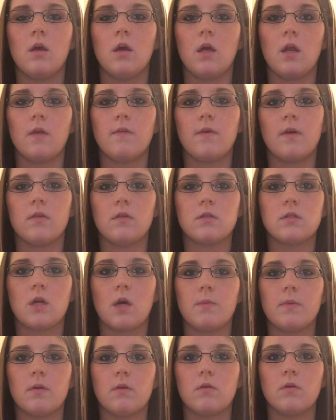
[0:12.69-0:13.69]
and I found this
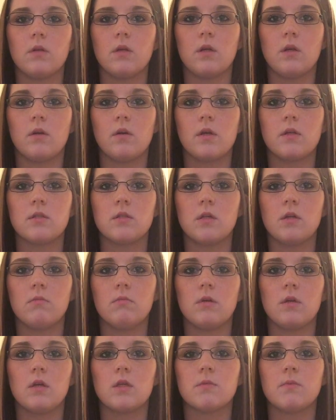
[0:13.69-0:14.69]
topic really interesting
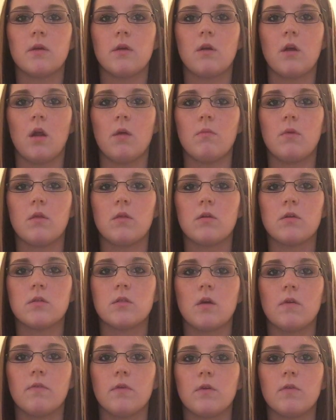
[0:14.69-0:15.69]
because my grandmother
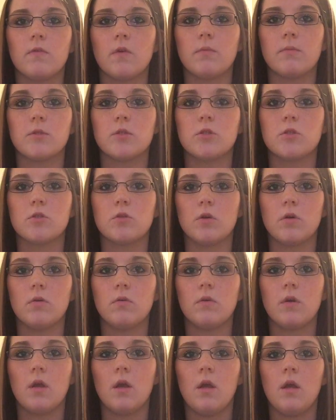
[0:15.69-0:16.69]
suffered from a
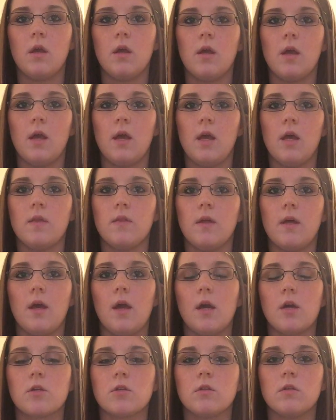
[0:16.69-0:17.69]
stroke and they
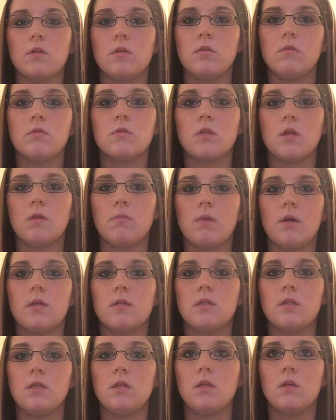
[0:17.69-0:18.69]
actually used
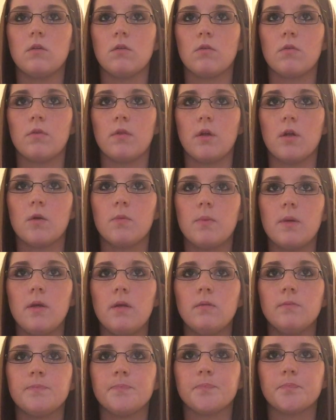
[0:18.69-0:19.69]
MIT in her
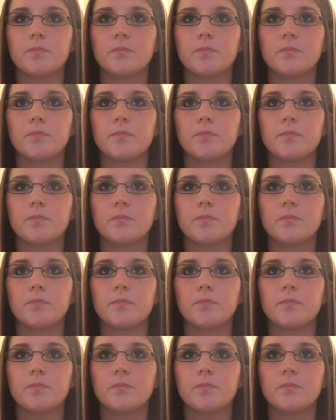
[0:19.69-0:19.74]
therapy.